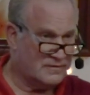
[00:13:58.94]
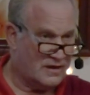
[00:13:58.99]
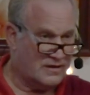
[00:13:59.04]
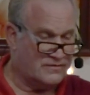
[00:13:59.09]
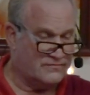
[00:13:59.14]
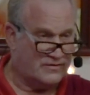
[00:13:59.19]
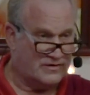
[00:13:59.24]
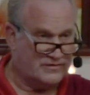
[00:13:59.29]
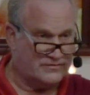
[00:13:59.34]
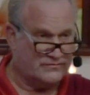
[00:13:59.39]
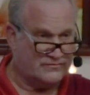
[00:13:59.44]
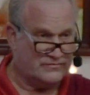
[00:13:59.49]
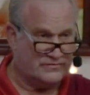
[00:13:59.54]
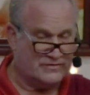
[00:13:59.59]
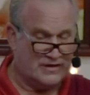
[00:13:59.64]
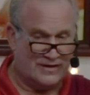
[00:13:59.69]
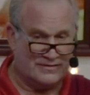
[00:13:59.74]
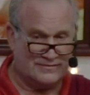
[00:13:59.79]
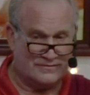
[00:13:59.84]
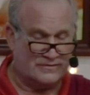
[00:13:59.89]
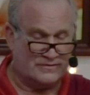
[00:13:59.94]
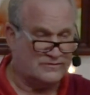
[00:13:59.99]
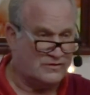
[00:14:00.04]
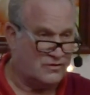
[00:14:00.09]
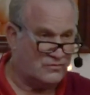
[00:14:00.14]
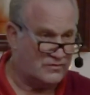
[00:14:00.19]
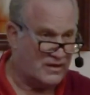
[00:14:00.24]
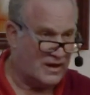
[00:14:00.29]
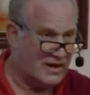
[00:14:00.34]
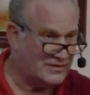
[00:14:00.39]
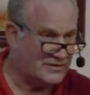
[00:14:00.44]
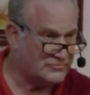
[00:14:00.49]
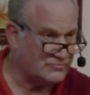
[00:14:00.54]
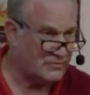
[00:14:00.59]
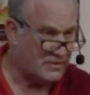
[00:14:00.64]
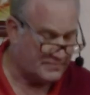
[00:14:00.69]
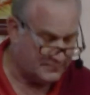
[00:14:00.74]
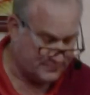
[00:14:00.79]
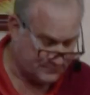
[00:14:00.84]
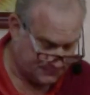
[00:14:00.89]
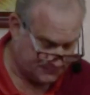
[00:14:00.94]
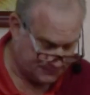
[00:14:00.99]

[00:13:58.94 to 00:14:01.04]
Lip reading: Advaita Vedanta Yoga Ashram.